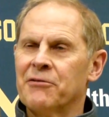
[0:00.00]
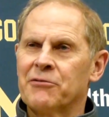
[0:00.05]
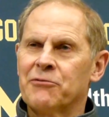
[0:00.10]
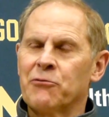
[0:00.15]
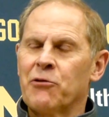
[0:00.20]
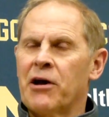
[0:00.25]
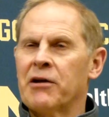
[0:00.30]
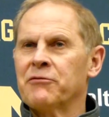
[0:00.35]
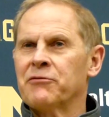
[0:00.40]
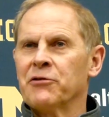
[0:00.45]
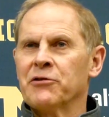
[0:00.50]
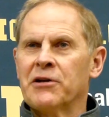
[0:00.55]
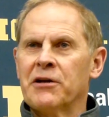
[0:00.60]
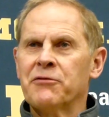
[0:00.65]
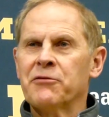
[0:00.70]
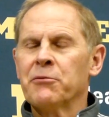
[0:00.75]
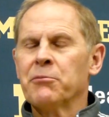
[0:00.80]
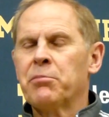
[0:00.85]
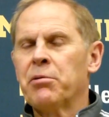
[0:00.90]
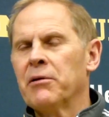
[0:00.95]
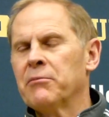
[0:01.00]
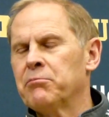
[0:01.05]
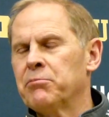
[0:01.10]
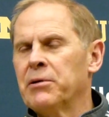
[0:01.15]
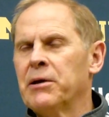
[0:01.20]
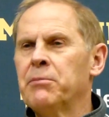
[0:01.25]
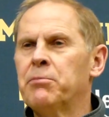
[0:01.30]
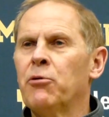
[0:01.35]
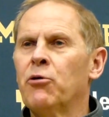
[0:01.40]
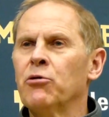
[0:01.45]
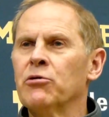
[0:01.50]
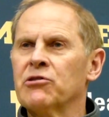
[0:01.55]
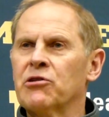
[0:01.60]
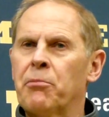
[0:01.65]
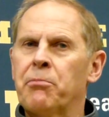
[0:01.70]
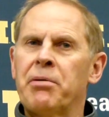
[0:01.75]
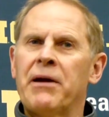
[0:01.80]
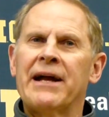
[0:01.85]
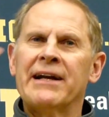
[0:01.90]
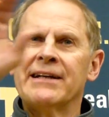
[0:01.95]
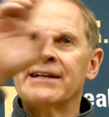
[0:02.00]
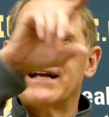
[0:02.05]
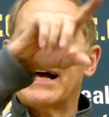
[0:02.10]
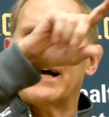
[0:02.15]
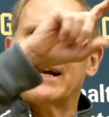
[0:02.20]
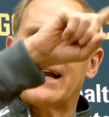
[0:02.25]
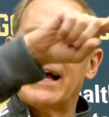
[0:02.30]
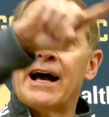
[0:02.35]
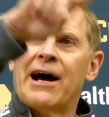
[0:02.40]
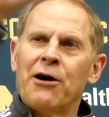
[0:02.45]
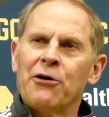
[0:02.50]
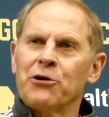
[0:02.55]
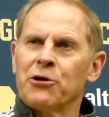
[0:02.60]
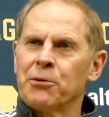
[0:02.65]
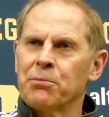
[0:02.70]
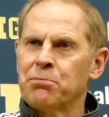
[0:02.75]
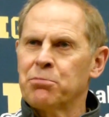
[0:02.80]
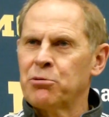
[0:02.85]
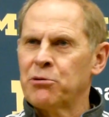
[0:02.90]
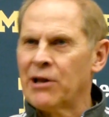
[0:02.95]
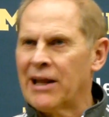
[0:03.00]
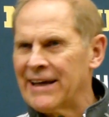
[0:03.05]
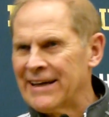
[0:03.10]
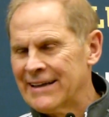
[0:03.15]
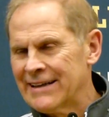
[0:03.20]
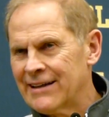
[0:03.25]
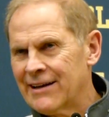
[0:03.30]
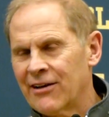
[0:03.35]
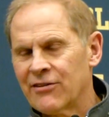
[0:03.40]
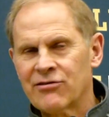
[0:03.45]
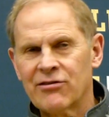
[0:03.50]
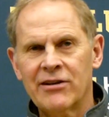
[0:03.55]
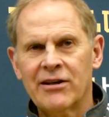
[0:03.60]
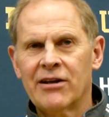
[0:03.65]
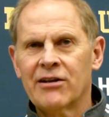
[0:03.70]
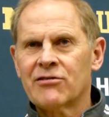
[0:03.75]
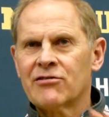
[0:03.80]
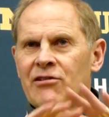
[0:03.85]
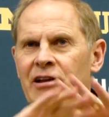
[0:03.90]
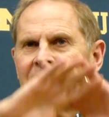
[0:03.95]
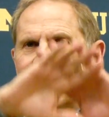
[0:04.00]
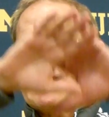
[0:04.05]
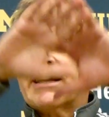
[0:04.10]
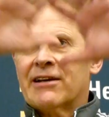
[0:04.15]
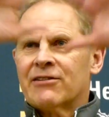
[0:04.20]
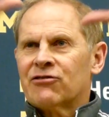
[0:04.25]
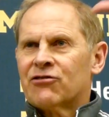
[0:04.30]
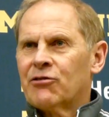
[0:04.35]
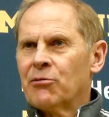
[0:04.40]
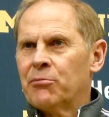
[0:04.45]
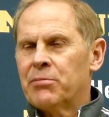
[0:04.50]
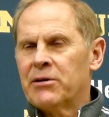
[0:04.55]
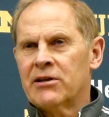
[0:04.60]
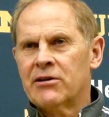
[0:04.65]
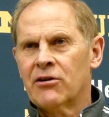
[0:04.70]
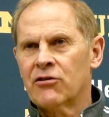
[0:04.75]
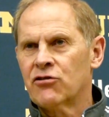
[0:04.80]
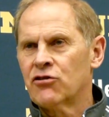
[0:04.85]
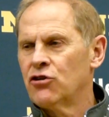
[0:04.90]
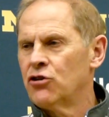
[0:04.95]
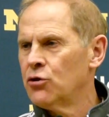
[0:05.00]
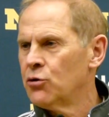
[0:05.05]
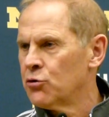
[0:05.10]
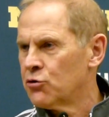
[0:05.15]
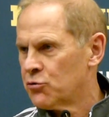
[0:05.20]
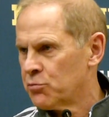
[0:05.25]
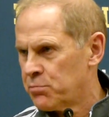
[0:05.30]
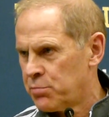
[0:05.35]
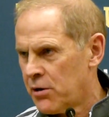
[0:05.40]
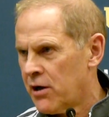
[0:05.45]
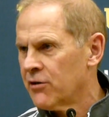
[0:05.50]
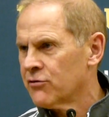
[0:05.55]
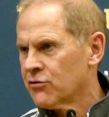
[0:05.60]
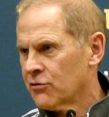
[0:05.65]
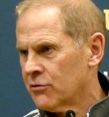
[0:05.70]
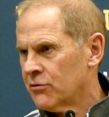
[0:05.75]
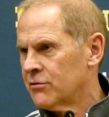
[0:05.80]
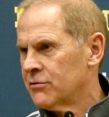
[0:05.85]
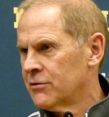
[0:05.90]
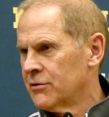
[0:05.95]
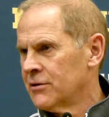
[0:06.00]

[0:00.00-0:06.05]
run for different people. Depending on how they're playing us, it's like it's to be this huge puzzle.